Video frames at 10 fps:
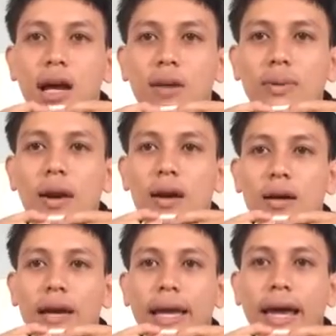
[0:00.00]
A
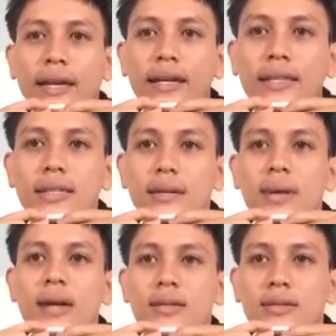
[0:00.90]
car had hit a
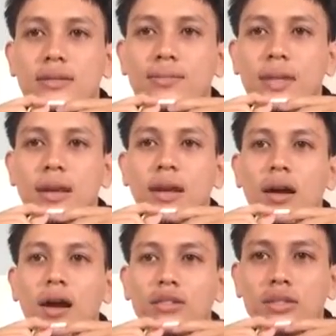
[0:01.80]
bus
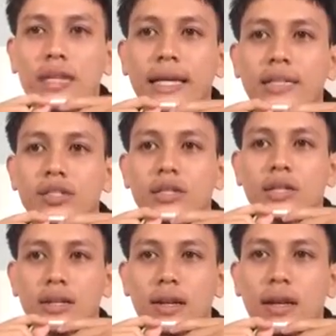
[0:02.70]
on State
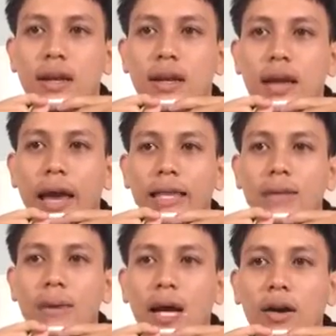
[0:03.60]
Street at
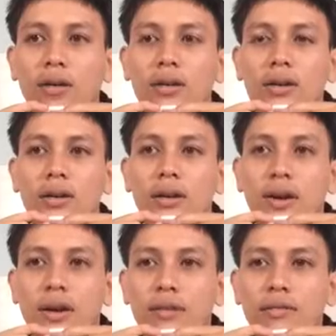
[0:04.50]
about
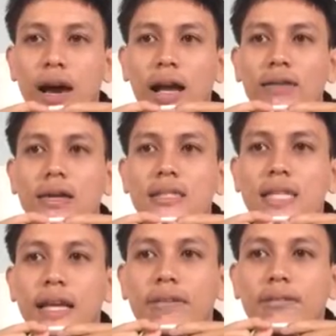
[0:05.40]

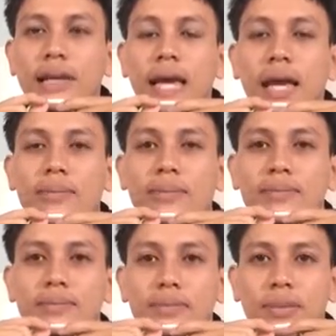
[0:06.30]
5:30
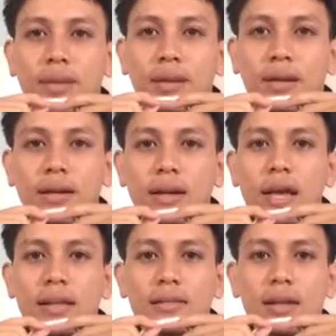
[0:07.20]
p.m.
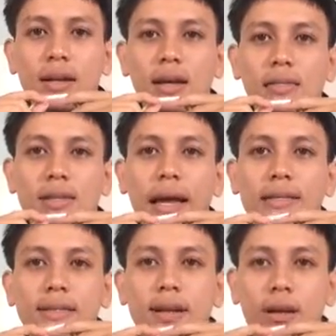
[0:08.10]
Next, he
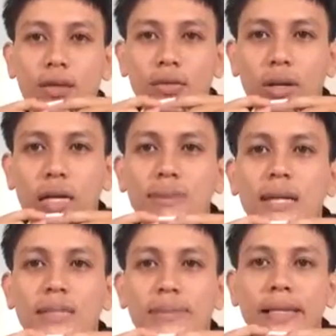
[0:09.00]
said 3
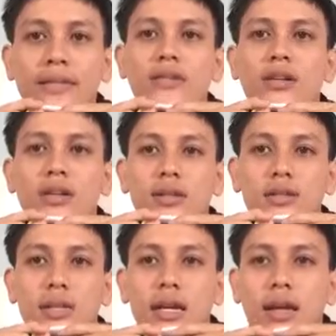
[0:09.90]
bus
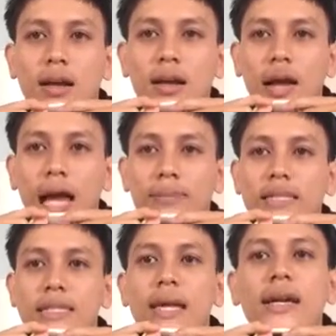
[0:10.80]
passengers had
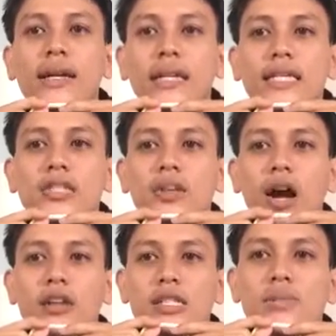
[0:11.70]
been taken into
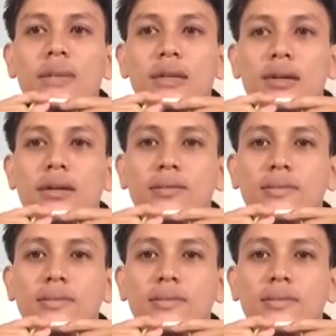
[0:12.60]
hospital.